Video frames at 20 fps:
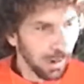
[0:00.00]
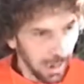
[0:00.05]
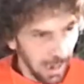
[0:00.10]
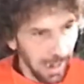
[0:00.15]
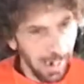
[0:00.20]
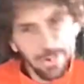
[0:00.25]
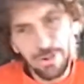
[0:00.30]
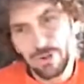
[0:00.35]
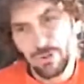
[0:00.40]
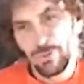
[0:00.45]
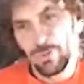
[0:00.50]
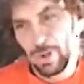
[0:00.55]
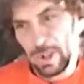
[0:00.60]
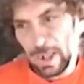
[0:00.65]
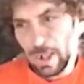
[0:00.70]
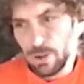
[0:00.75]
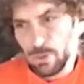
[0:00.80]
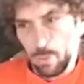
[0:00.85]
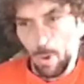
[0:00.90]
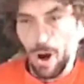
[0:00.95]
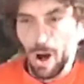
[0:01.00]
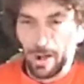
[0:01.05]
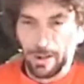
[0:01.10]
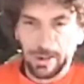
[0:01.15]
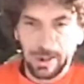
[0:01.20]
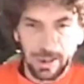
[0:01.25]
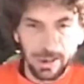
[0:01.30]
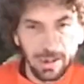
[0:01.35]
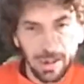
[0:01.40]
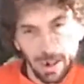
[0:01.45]
each
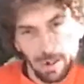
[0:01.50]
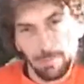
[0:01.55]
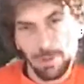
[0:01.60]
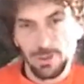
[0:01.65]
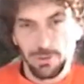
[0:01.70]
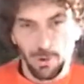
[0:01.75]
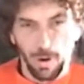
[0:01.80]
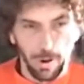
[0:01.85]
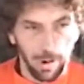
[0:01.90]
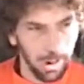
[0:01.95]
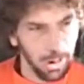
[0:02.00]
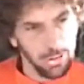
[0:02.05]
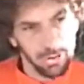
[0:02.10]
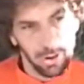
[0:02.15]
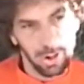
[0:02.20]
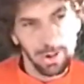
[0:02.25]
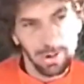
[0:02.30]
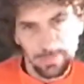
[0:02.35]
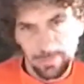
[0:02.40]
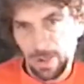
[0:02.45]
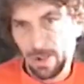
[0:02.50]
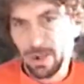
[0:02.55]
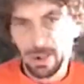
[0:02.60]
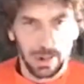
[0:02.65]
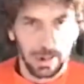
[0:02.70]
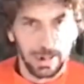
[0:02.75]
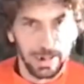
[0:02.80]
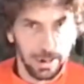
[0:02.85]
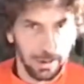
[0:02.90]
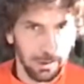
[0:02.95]
one in their mythology is very
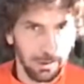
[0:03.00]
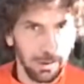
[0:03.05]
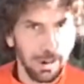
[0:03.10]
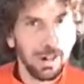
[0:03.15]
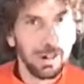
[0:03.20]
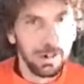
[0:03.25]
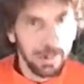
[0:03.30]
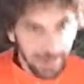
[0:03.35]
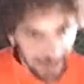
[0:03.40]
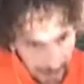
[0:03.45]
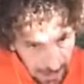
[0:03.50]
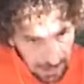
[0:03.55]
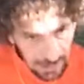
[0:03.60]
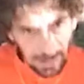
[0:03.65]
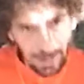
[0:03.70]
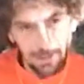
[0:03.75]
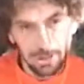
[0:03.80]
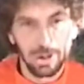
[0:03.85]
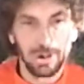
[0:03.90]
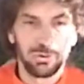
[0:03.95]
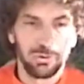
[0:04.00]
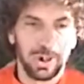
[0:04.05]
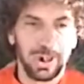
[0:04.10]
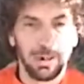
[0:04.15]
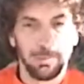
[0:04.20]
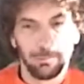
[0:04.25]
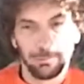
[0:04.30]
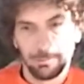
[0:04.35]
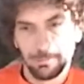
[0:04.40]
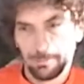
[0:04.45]
clear. This is the
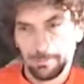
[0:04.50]
dream.